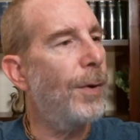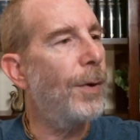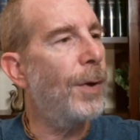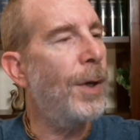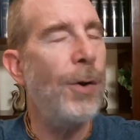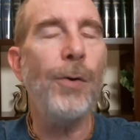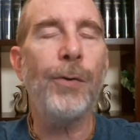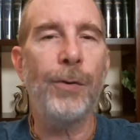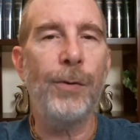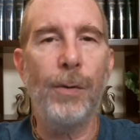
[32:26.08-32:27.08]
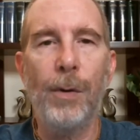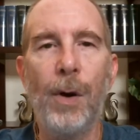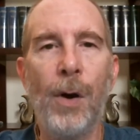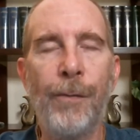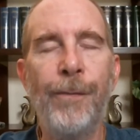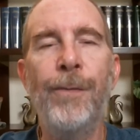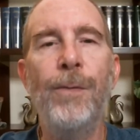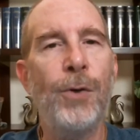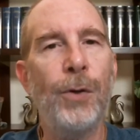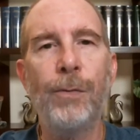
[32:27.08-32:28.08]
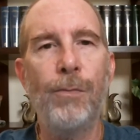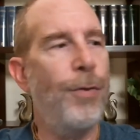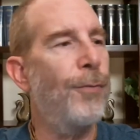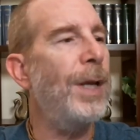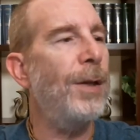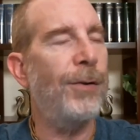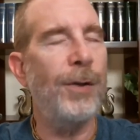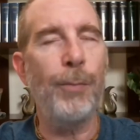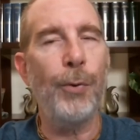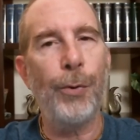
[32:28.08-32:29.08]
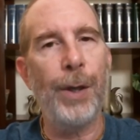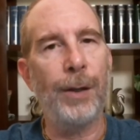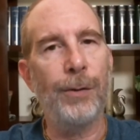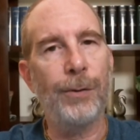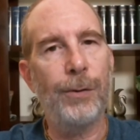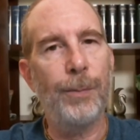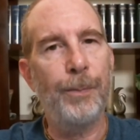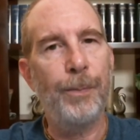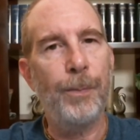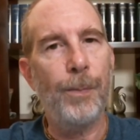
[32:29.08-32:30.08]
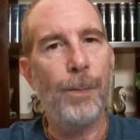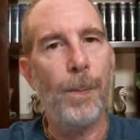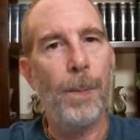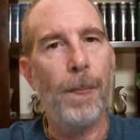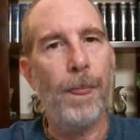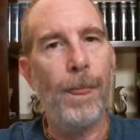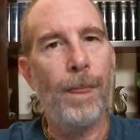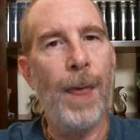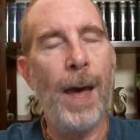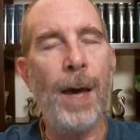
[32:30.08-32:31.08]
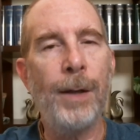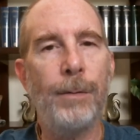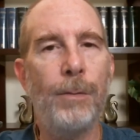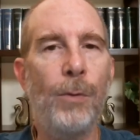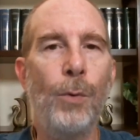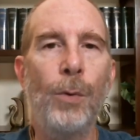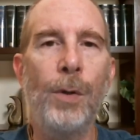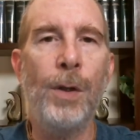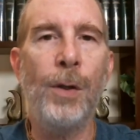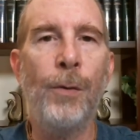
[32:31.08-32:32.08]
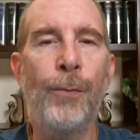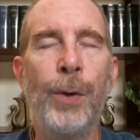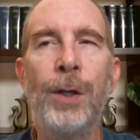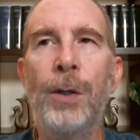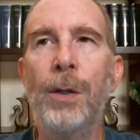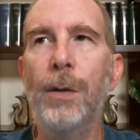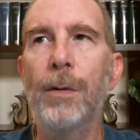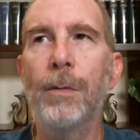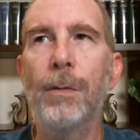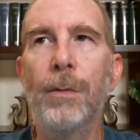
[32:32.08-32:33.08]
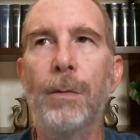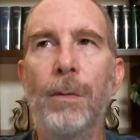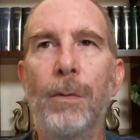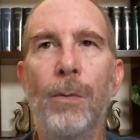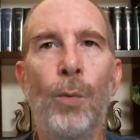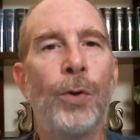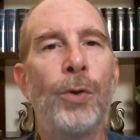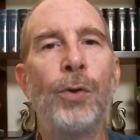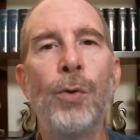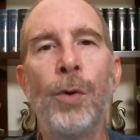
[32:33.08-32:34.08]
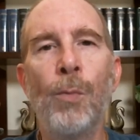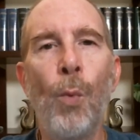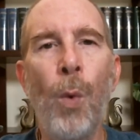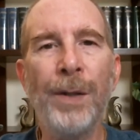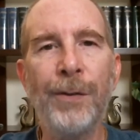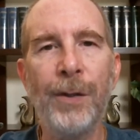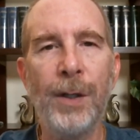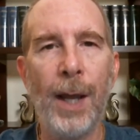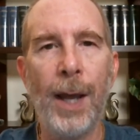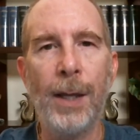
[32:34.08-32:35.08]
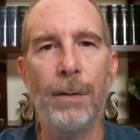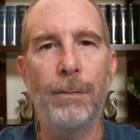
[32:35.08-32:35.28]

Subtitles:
Here's just three simple things that if we were to do them once a day,